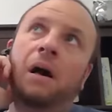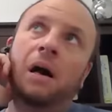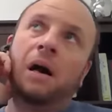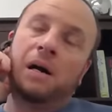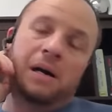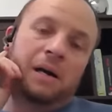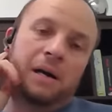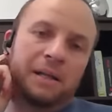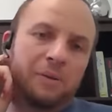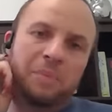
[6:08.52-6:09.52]

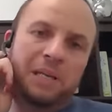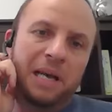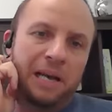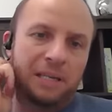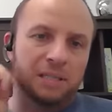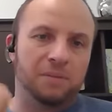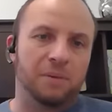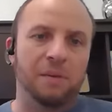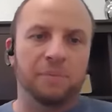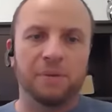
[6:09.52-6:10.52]
Uh, it would be nice,
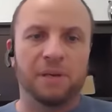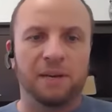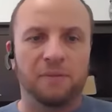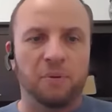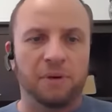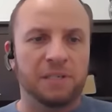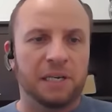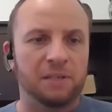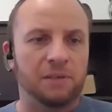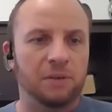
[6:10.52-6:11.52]
right? But you got to have a pretty
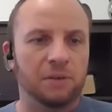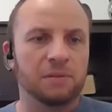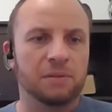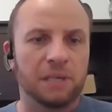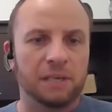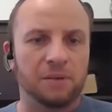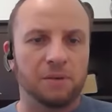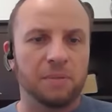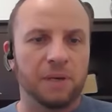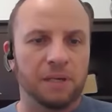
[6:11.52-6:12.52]
technical
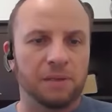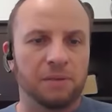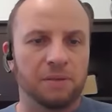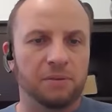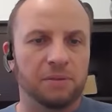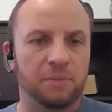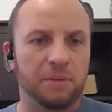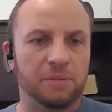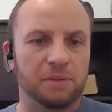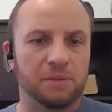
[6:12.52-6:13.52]
technical mind to to be
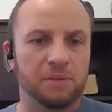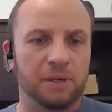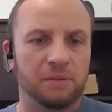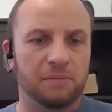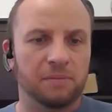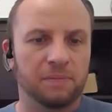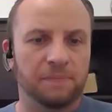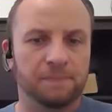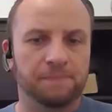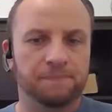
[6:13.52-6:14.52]
able to do it.